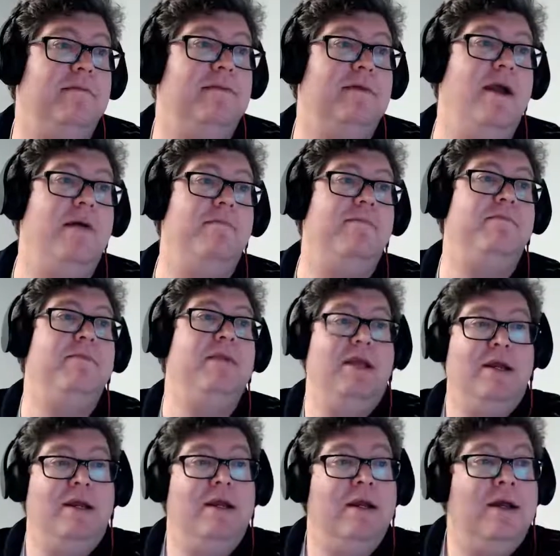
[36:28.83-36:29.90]
yeah.
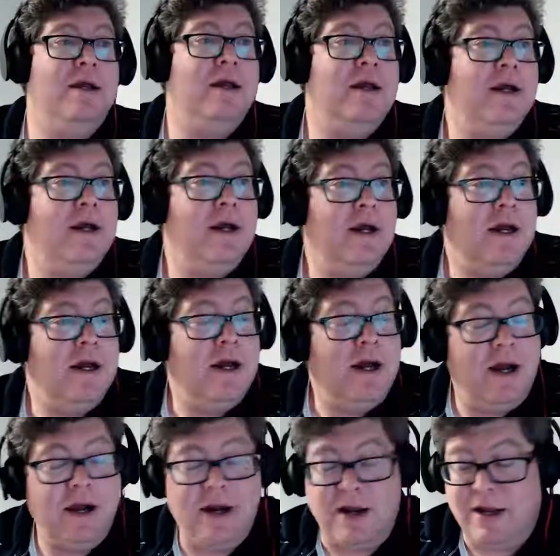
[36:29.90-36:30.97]

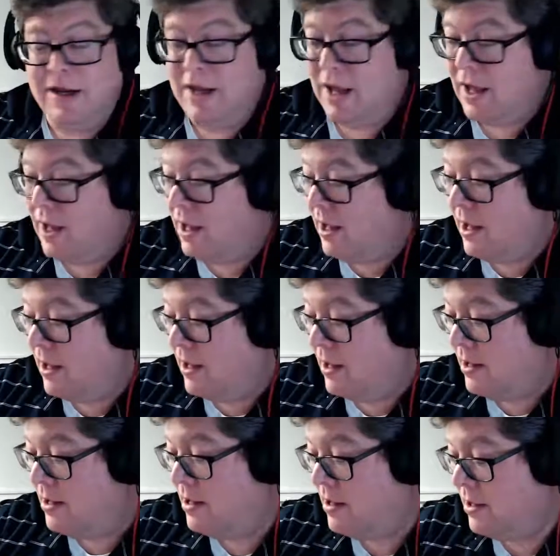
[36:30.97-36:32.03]
All right, uh,
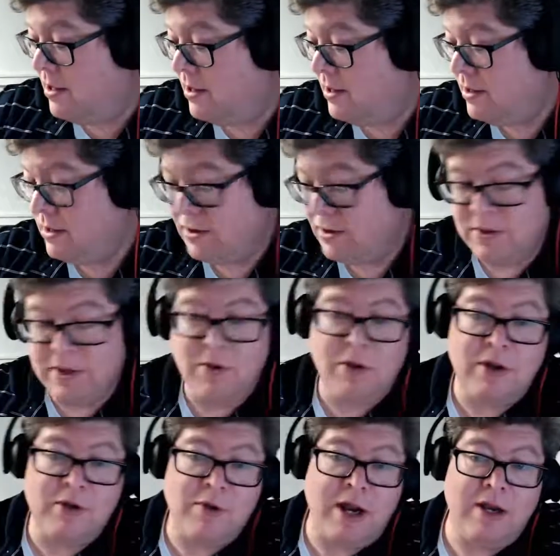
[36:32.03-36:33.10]
you,
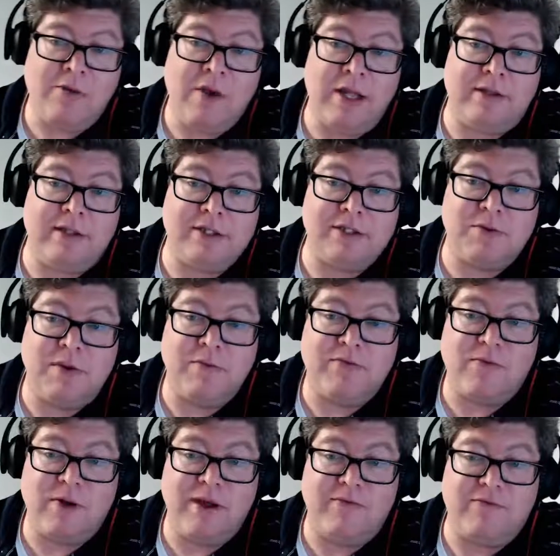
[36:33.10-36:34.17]
you ready to rate this one
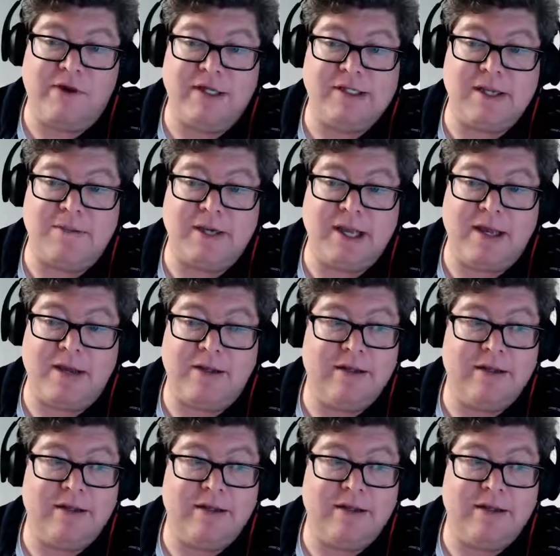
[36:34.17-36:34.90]
before you freeze up again?